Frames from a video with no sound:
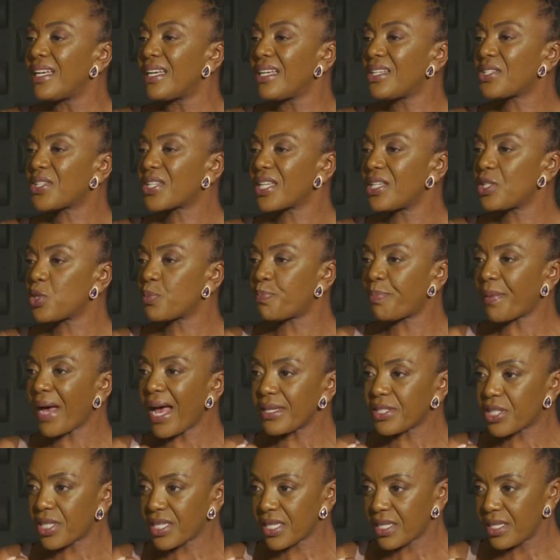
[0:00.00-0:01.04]
It says,
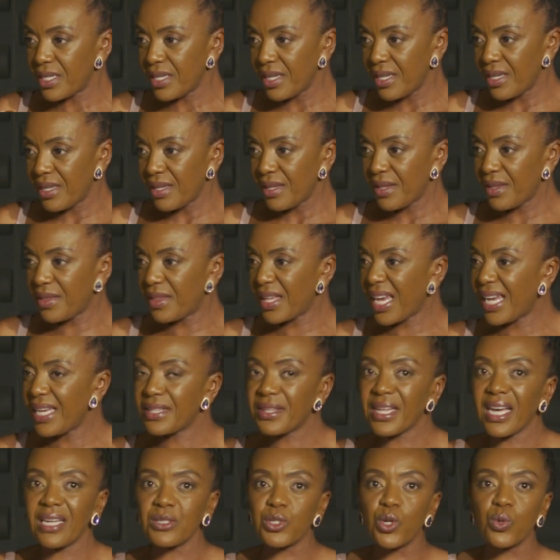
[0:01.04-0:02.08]
but they
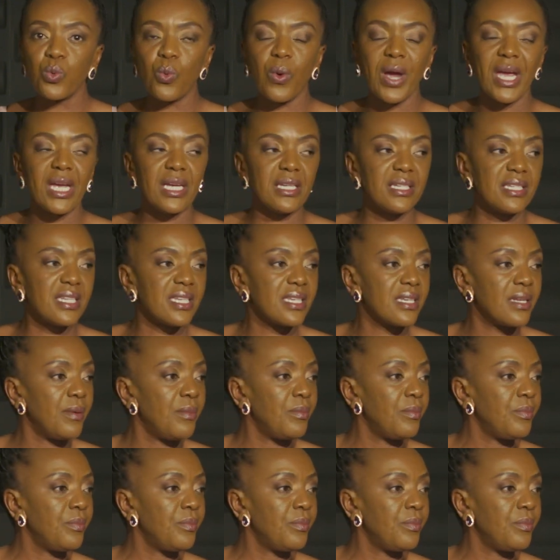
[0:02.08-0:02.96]
that wait